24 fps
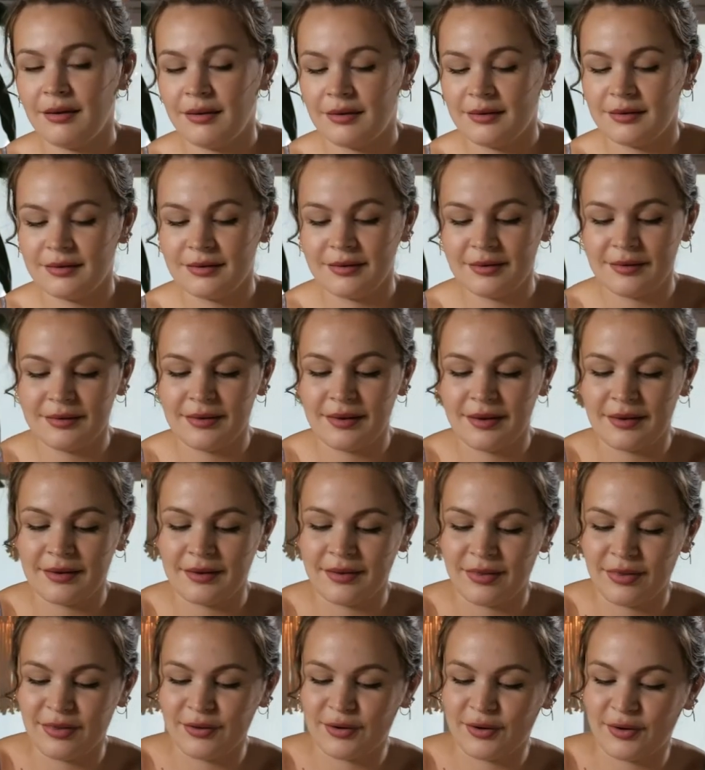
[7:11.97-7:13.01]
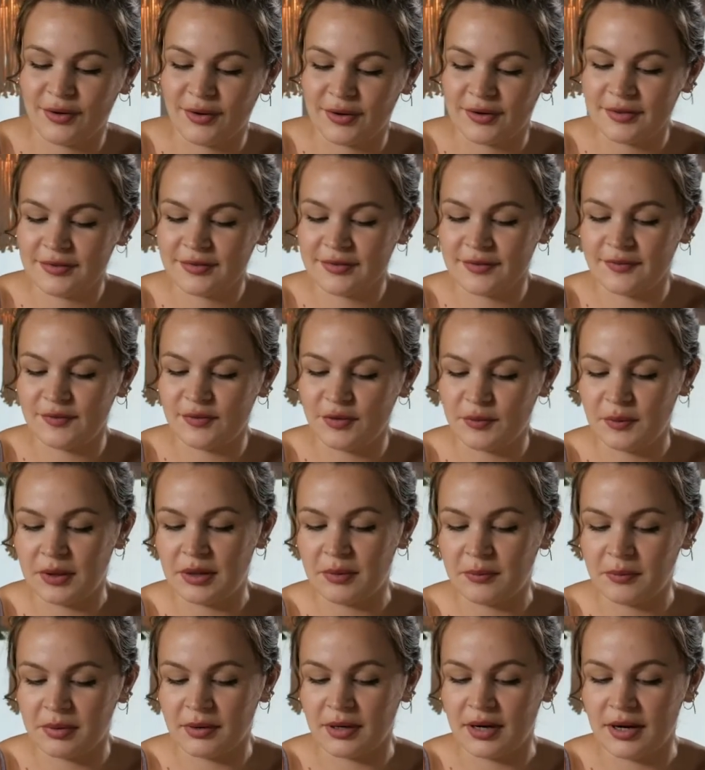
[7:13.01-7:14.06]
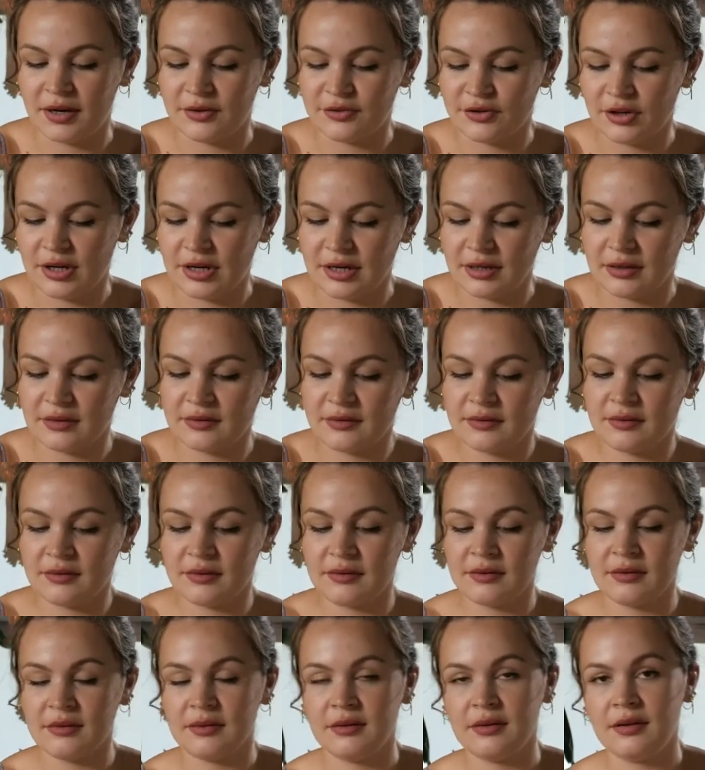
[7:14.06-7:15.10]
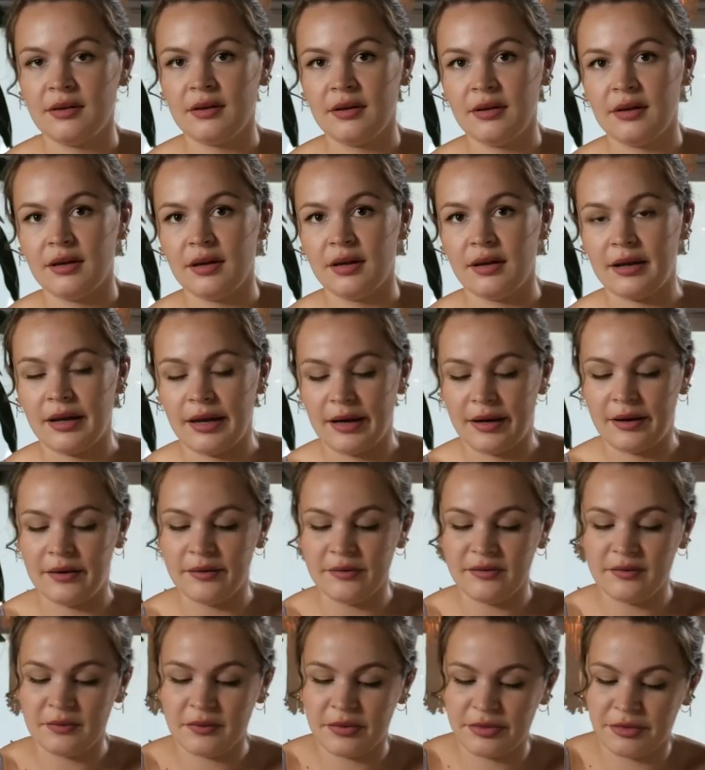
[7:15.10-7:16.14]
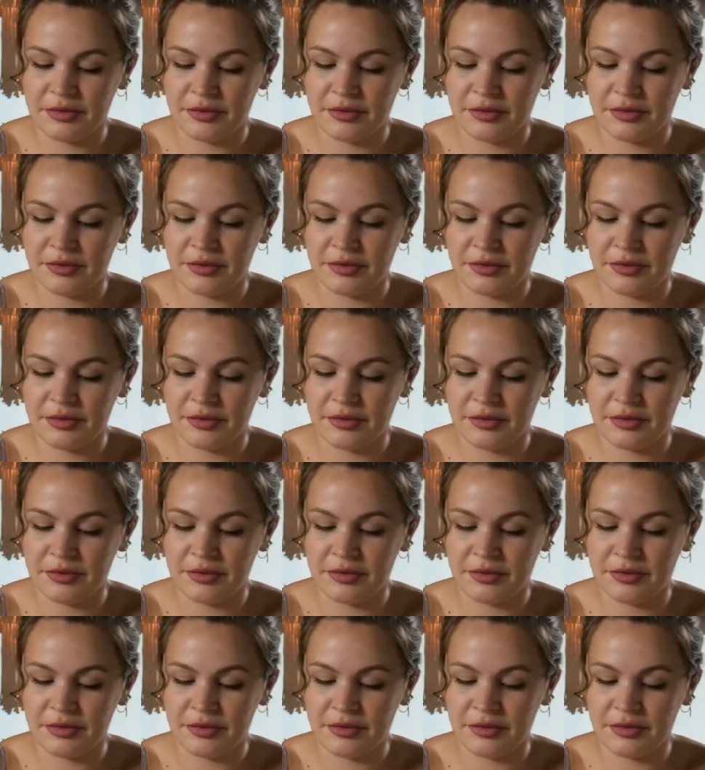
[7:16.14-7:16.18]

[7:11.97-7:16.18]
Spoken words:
This is like the curse of doing projects in a house with